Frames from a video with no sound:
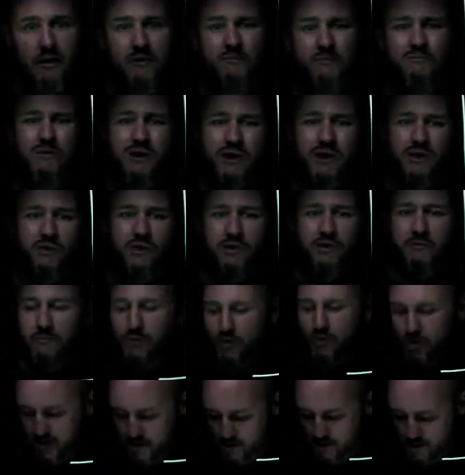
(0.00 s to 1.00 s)
but not
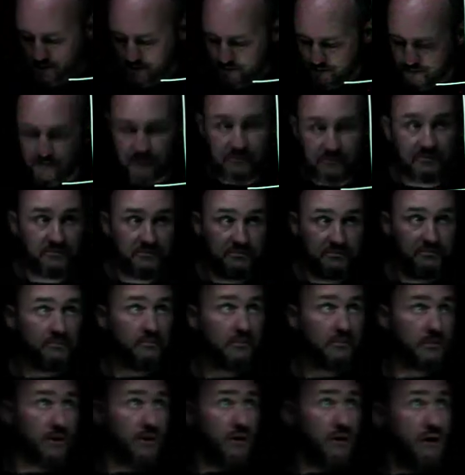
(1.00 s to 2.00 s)
impossible.
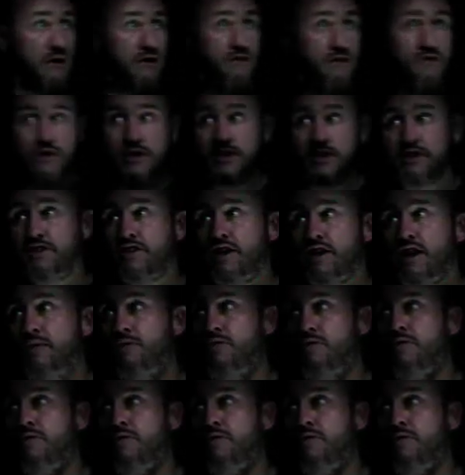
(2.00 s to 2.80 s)
So let's start